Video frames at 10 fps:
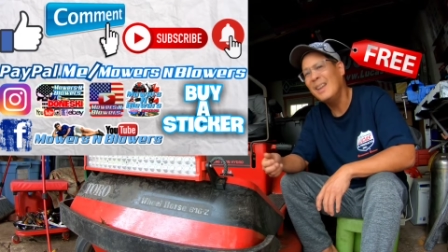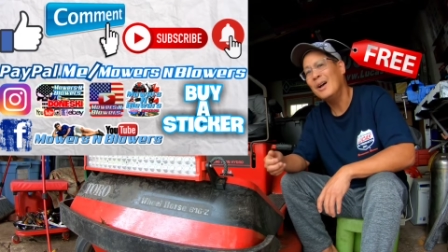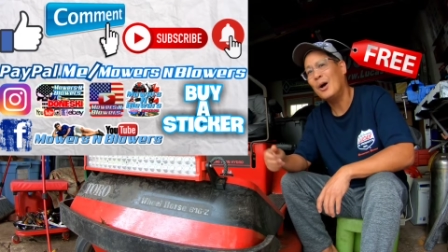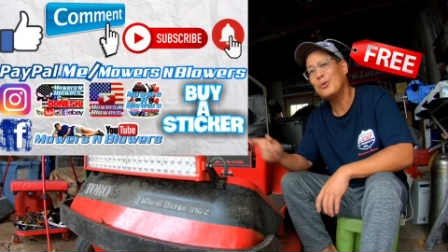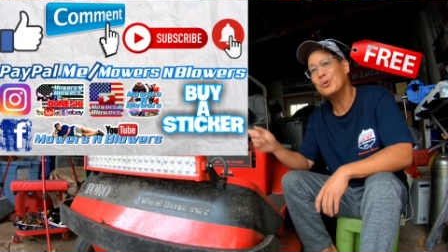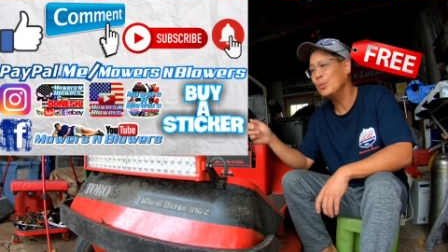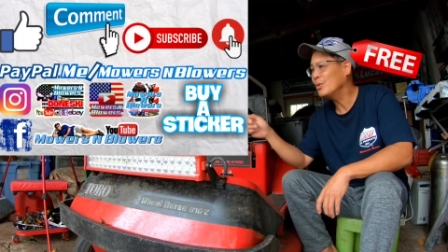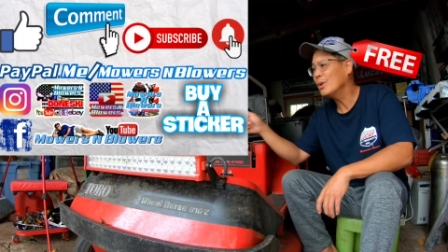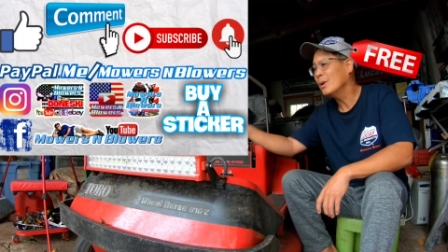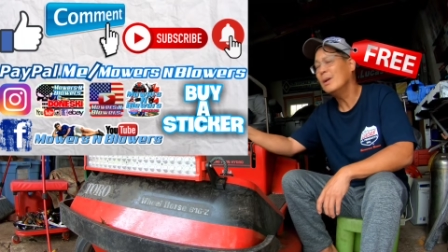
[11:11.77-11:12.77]
Also,
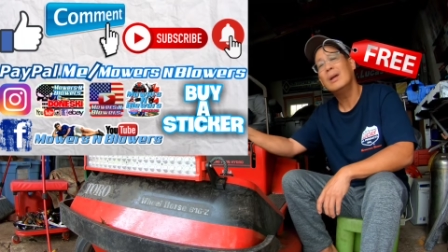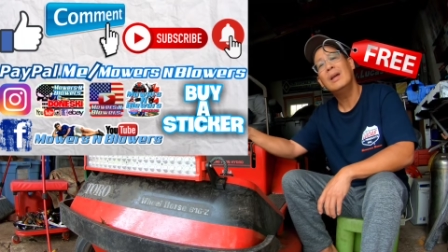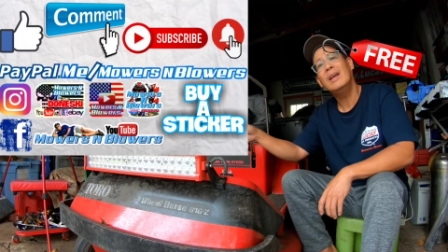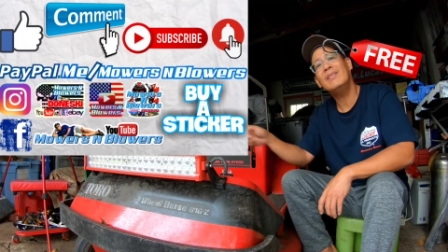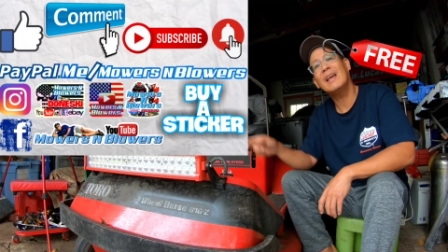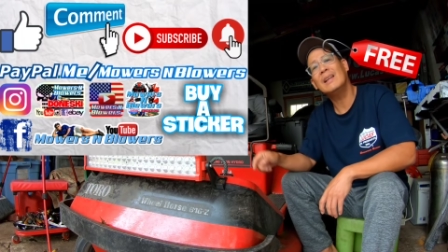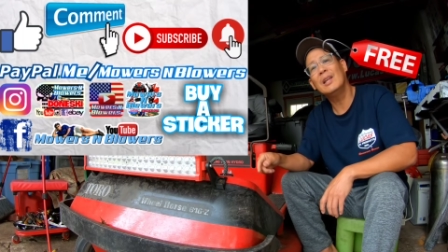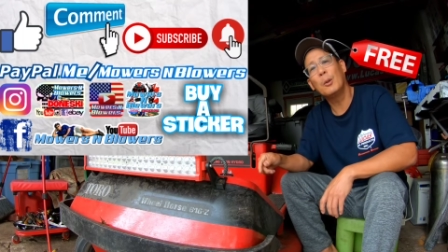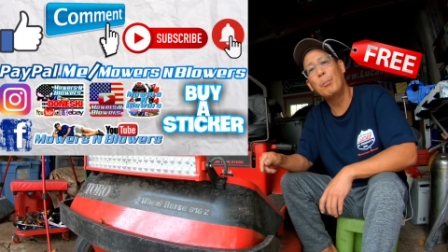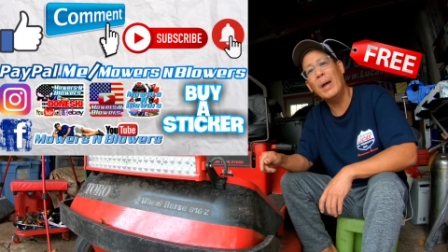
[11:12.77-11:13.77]
hit that
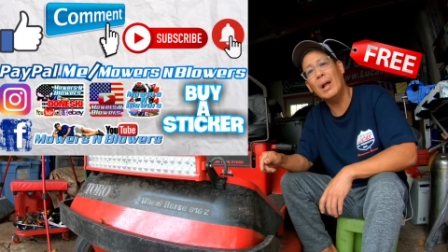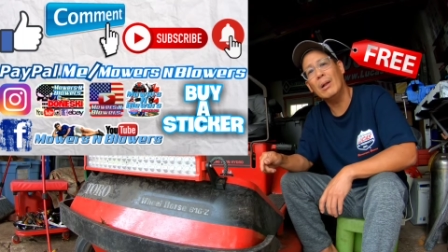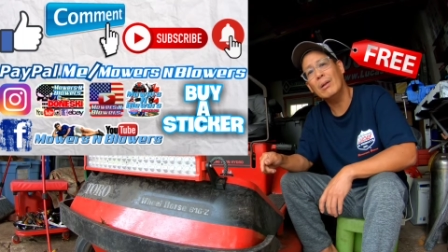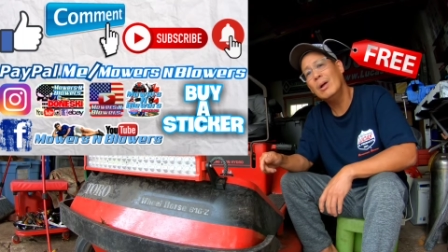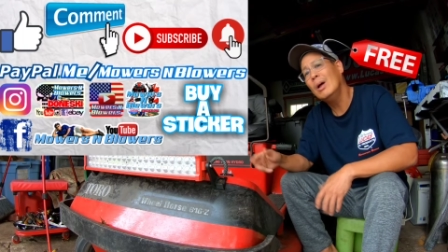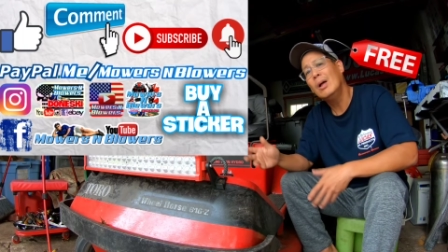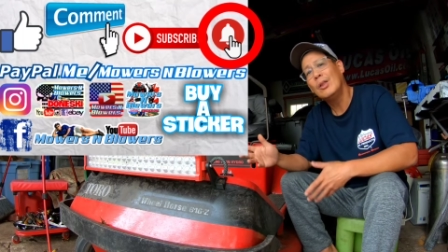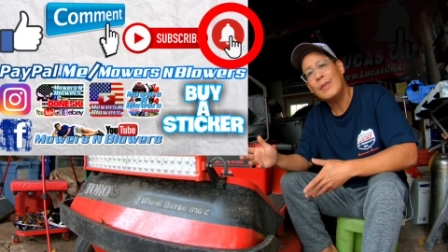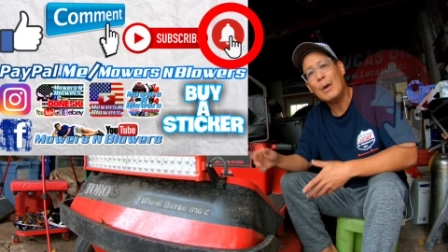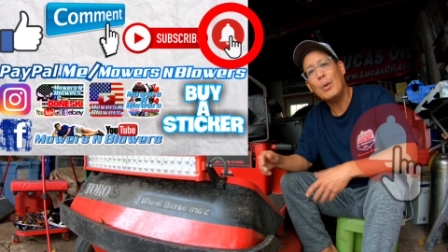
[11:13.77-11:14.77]
little bell.
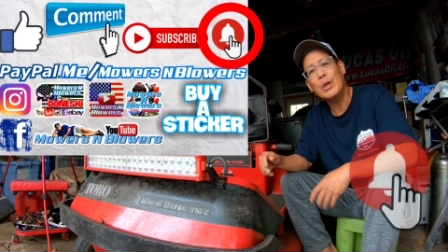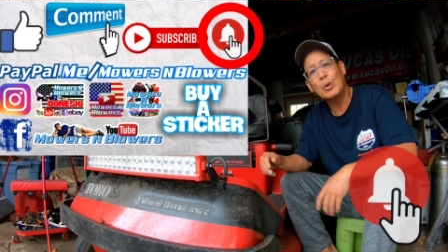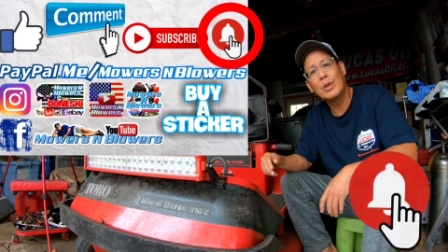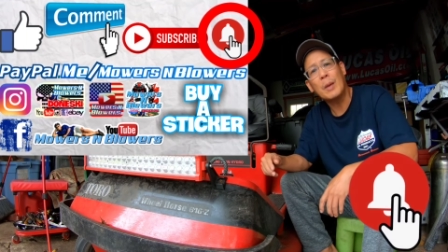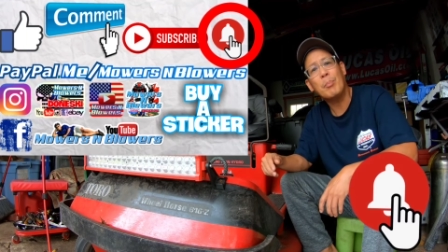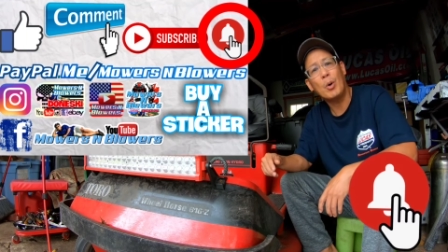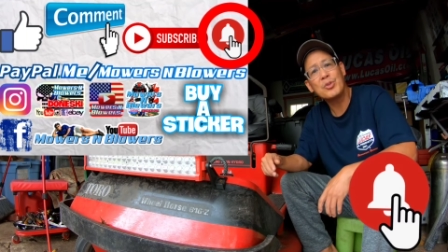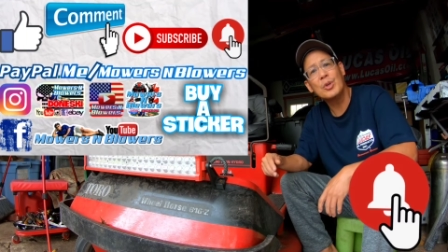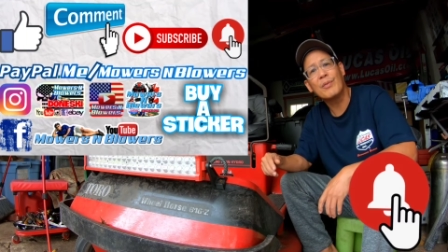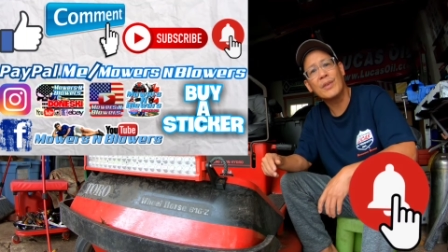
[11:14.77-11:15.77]
That way you'll get post
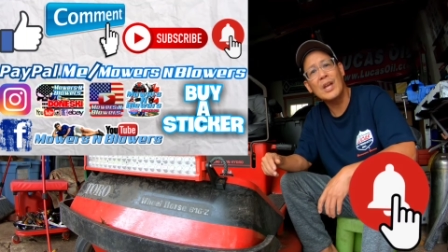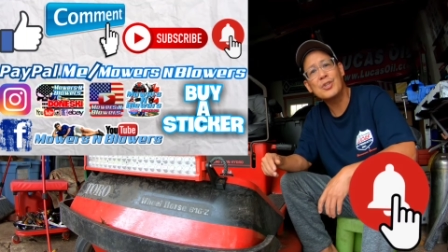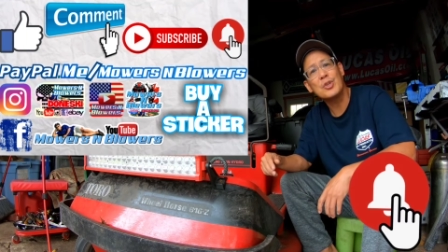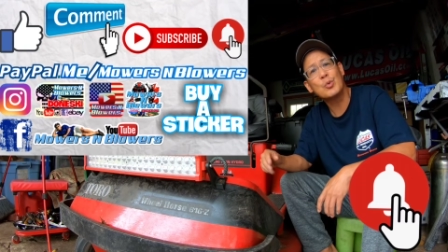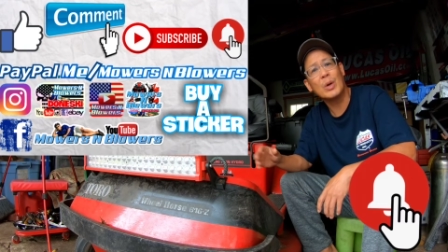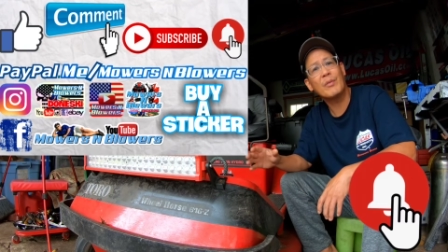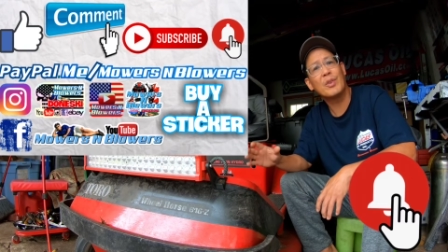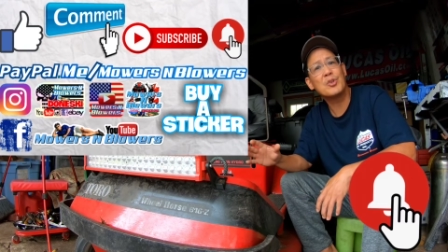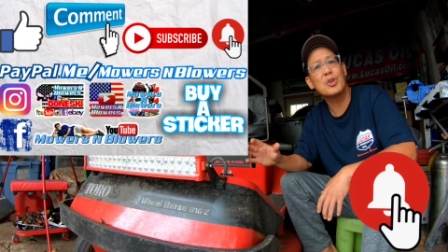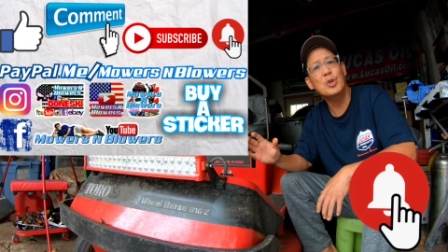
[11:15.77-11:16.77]
notifications whenever
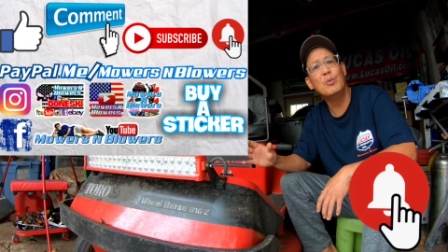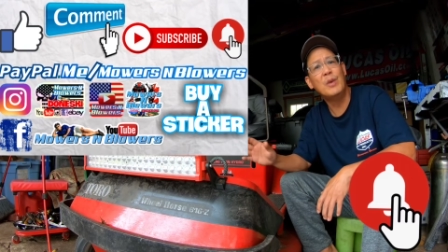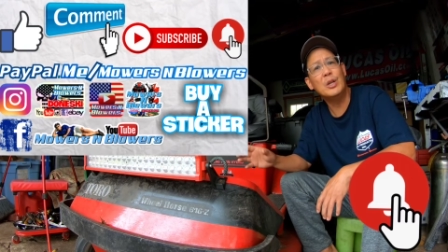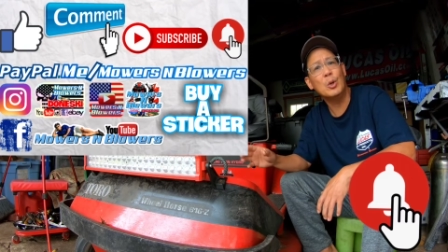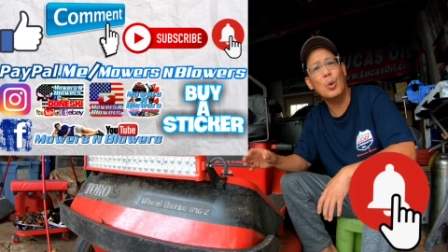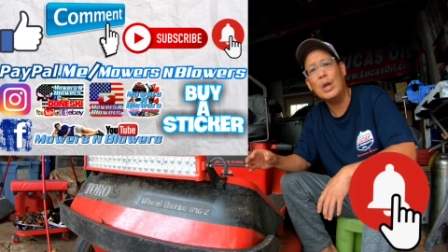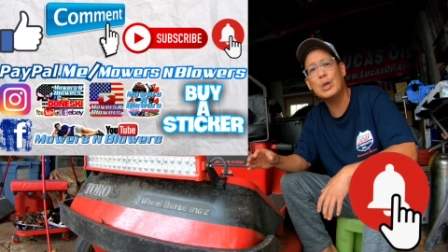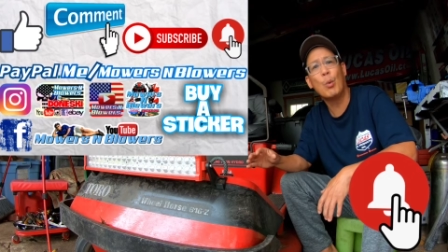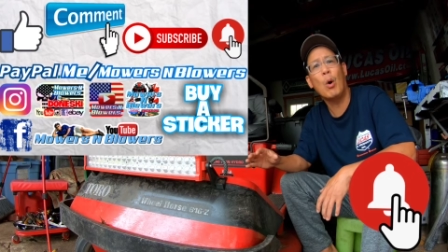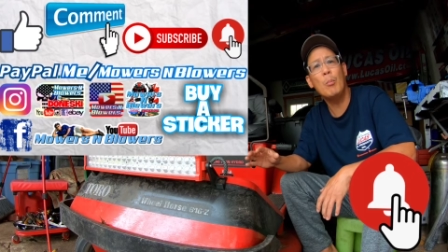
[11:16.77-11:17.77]
there's a new video, and
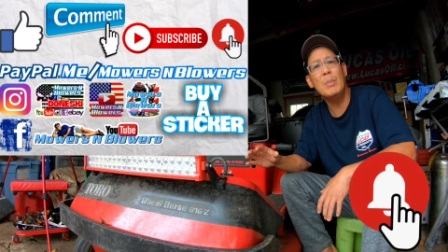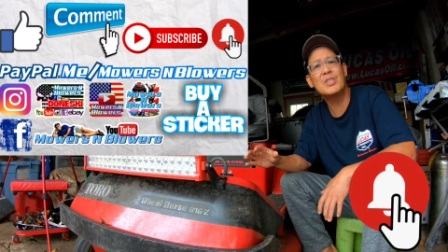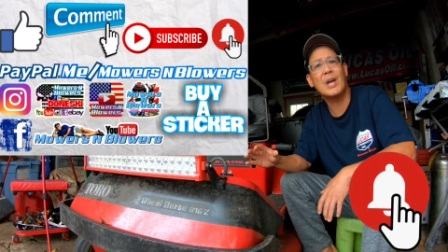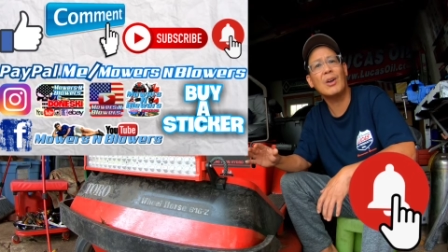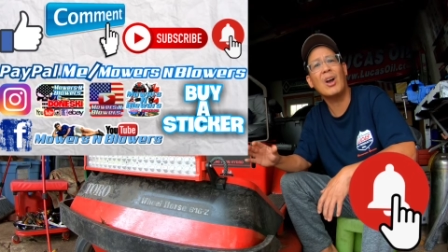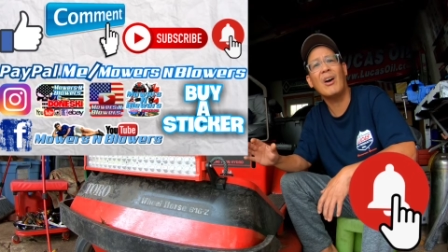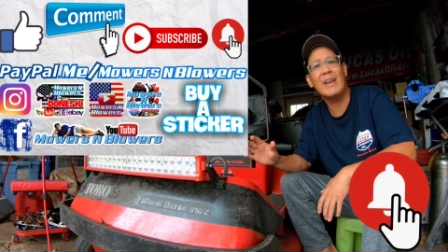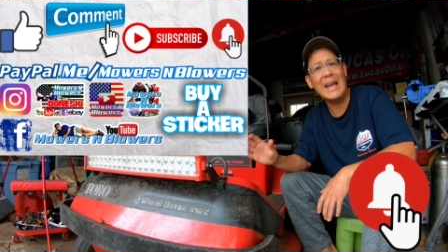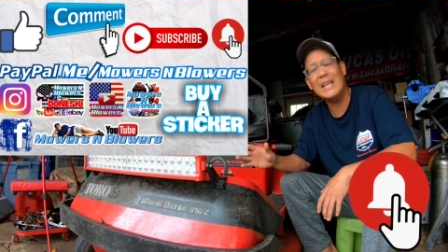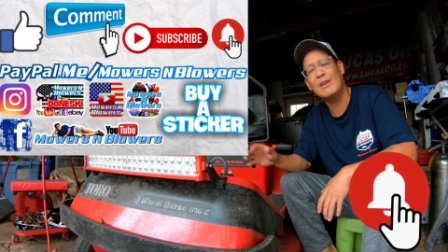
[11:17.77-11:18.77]
you won't miss out on
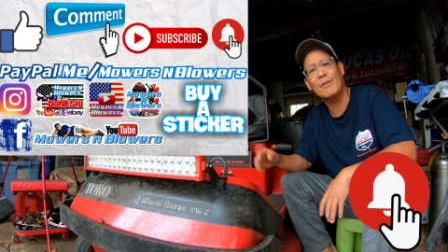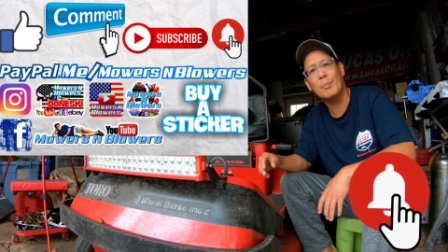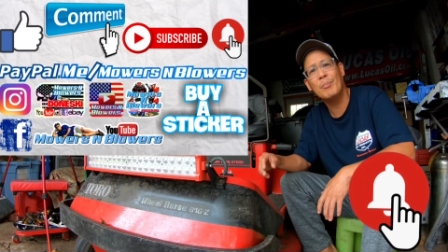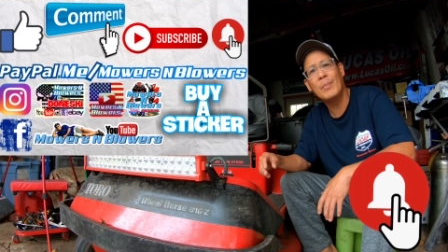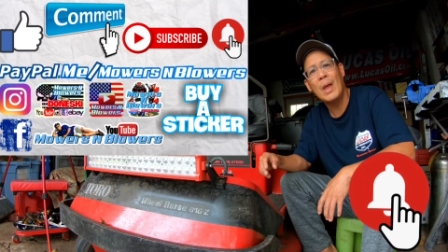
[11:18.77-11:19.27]
any of them.